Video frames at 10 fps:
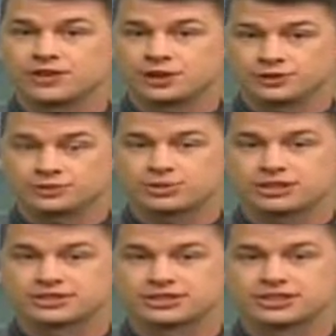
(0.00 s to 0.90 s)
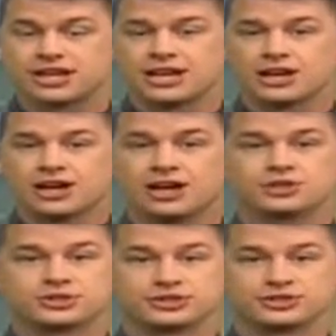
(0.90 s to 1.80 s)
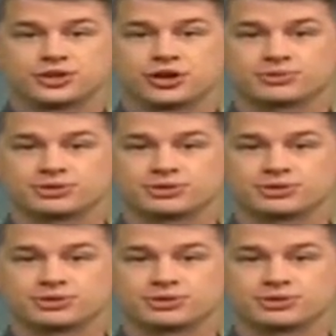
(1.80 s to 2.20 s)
Elvis Presley. Hundreds showed up to